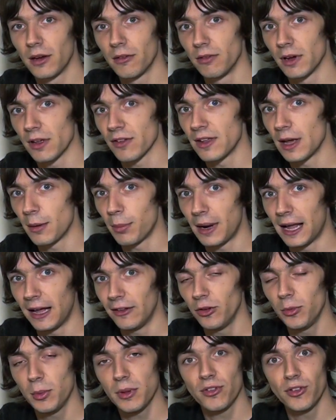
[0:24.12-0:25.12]
ResNet
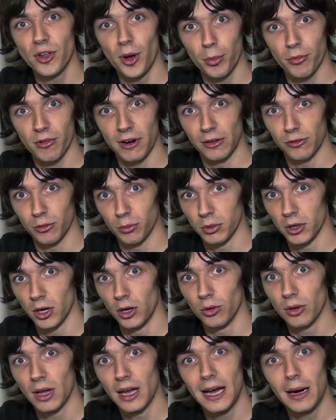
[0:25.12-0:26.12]
Platinum is an upgrade from
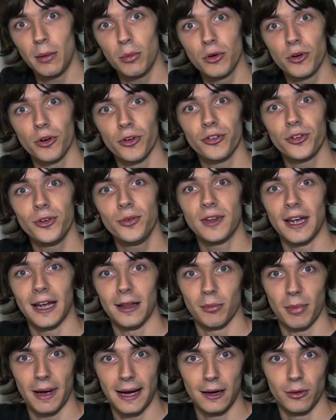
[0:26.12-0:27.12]
Gold and will cost you
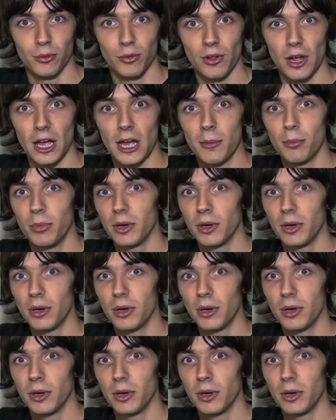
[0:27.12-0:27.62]
£10,